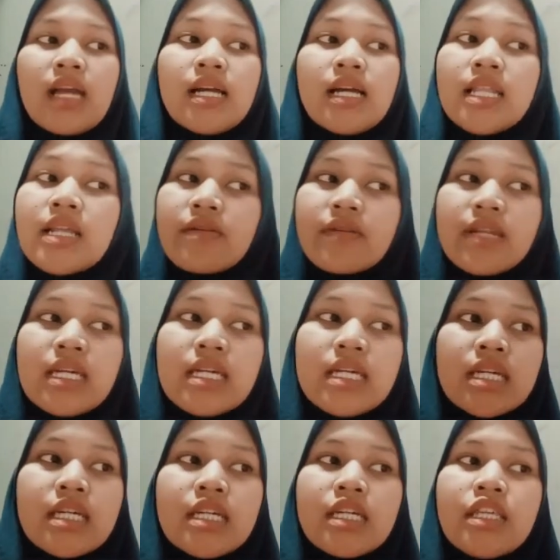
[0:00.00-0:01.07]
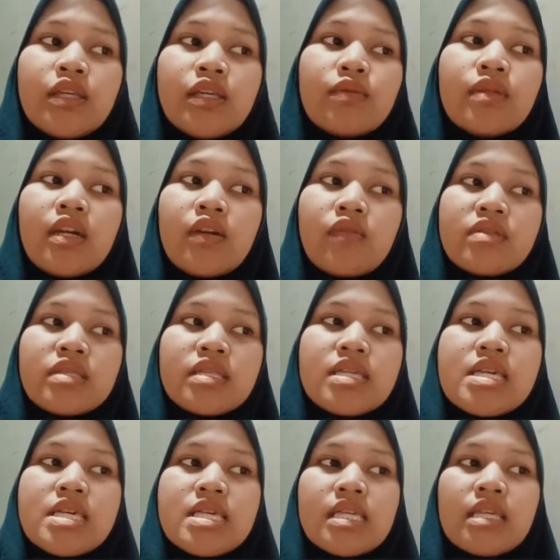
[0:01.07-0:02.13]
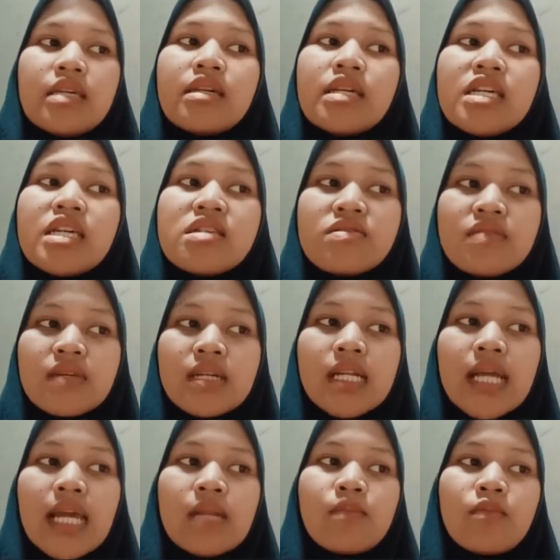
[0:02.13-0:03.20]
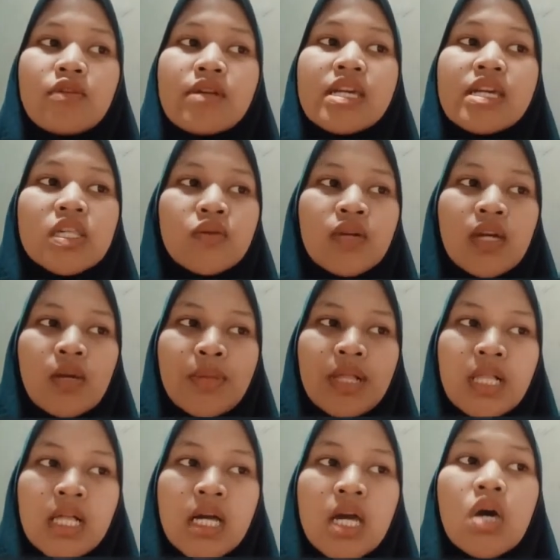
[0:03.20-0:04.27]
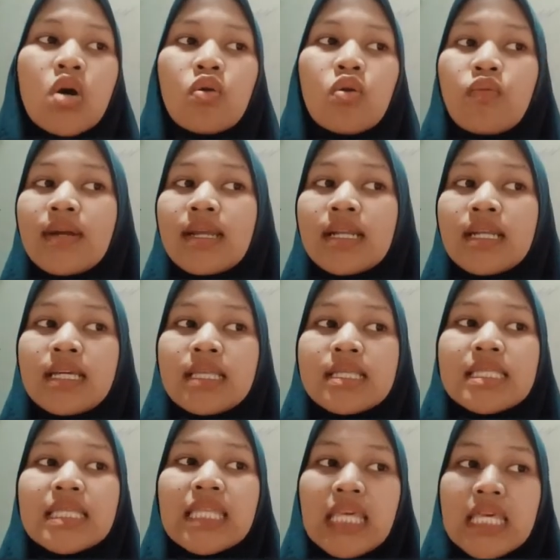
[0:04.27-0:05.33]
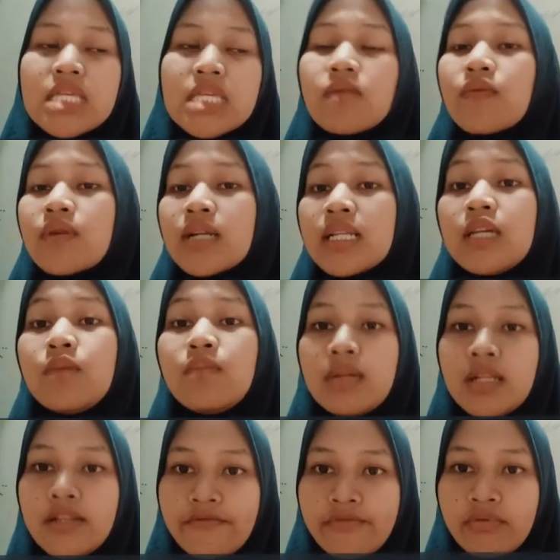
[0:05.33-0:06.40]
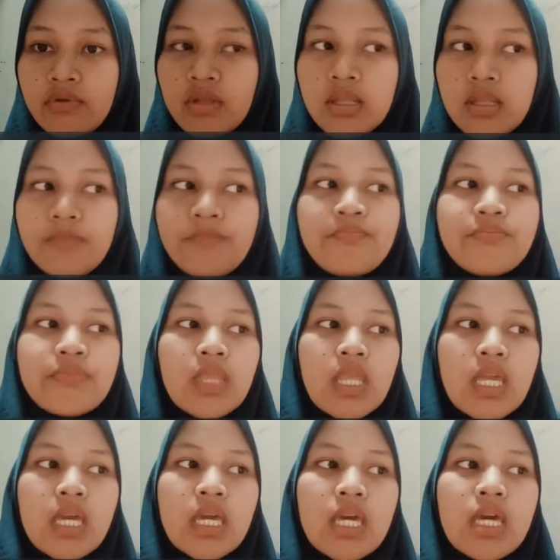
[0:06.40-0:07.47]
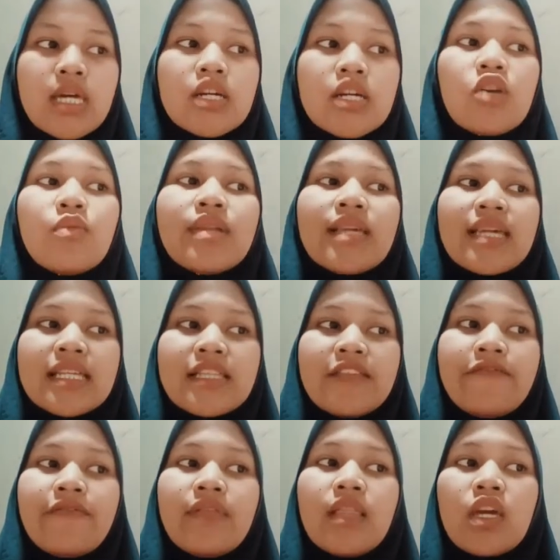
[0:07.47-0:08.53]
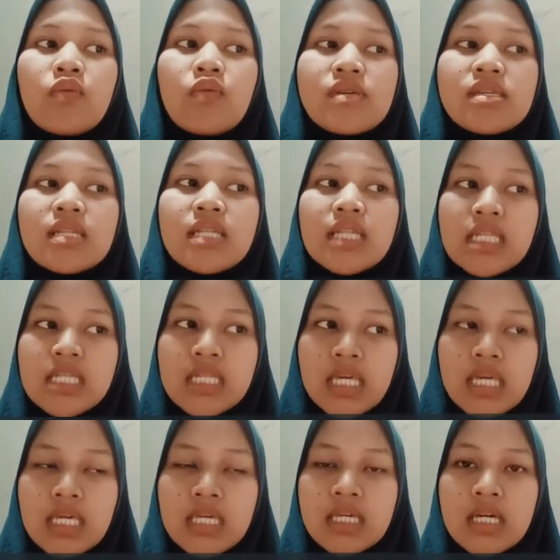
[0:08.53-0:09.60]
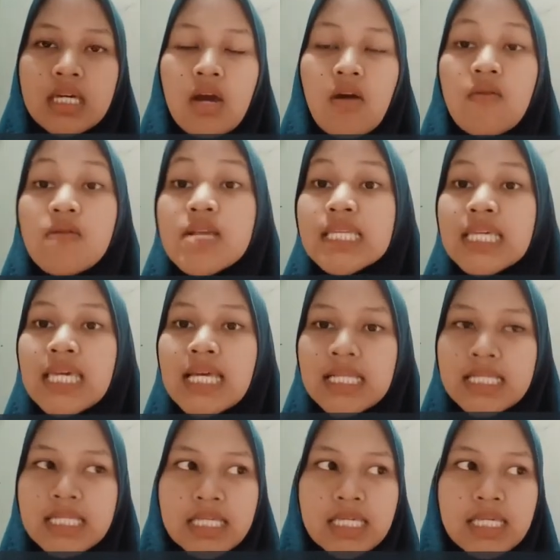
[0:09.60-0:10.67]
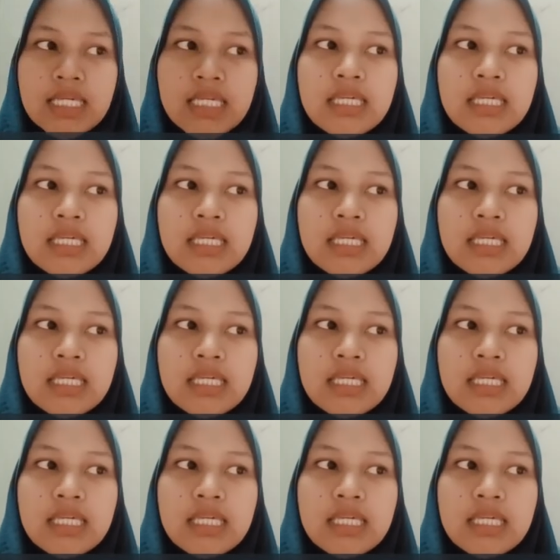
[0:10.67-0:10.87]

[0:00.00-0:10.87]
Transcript: Learning a new language is easier and more enjoyable when it is truly meaningful. Communicative language teaching, or CLT,